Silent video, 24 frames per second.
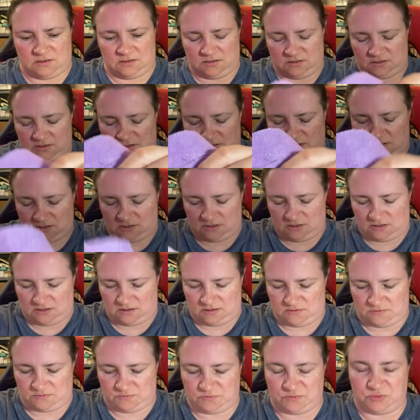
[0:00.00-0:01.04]
that
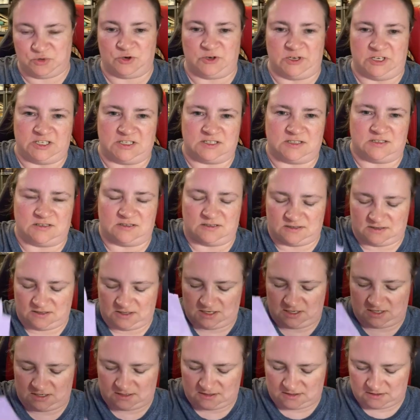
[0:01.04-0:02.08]
are printed
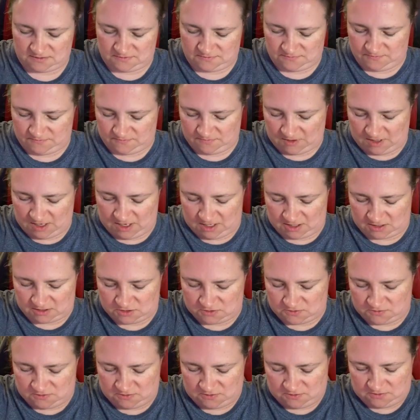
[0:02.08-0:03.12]
like
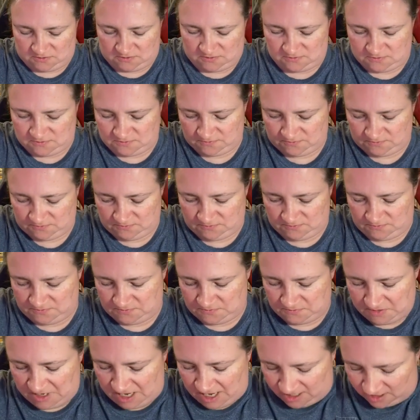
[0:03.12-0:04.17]
actual
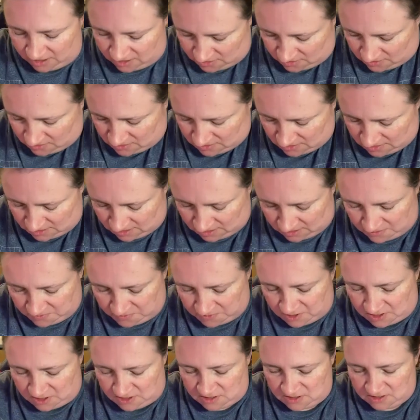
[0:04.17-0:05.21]
patterns that I
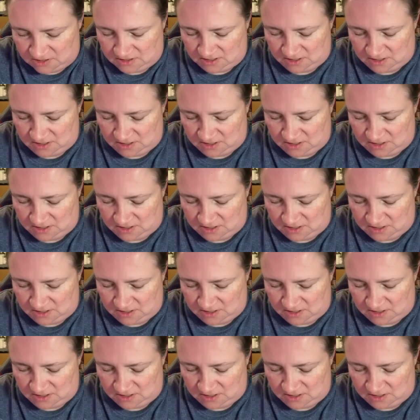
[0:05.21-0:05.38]
bought.